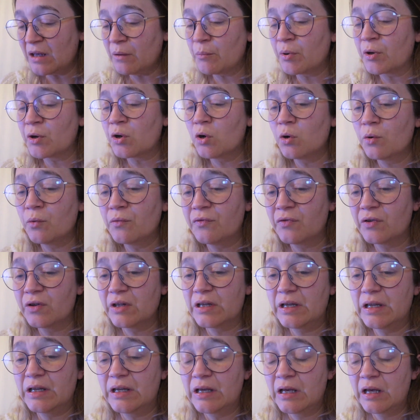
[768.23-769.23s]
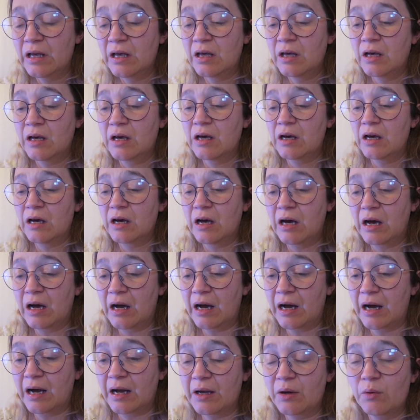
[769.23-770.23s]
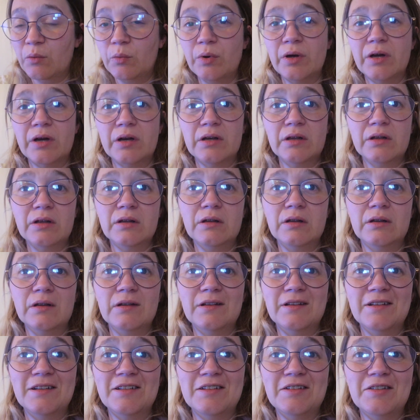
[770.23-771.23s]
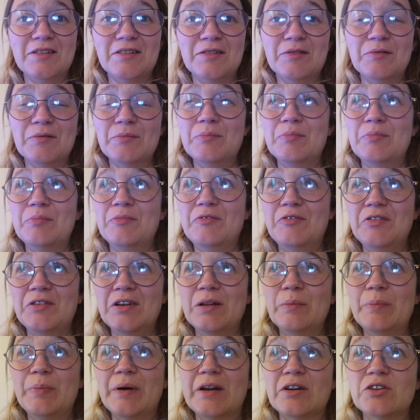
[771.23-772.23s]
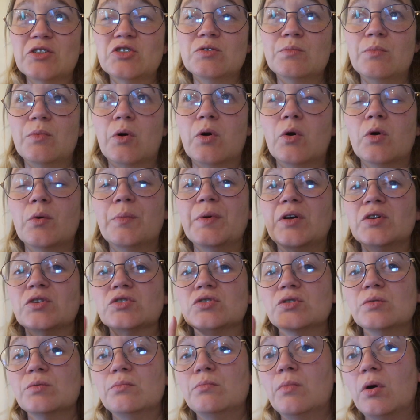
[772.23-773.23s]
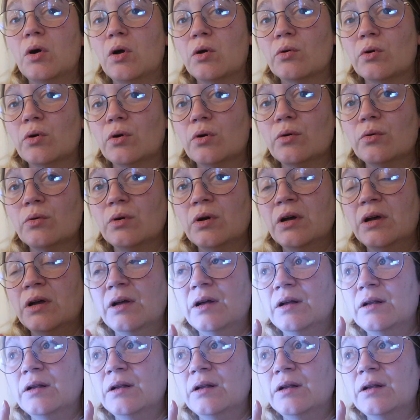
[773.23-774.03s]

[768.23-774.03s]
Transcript: but hopefully, I will feel better tomorrow, because tomorrow